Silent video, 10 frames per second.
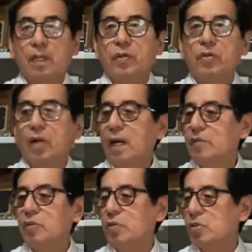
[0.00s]
you don't
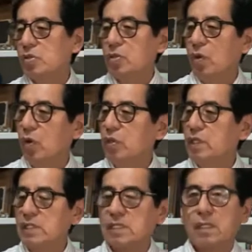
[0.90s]
have to use all
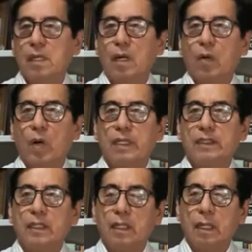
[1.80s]
these
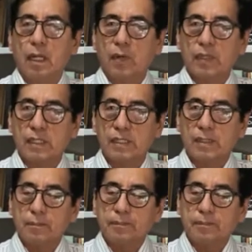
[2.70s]
quality ingredients.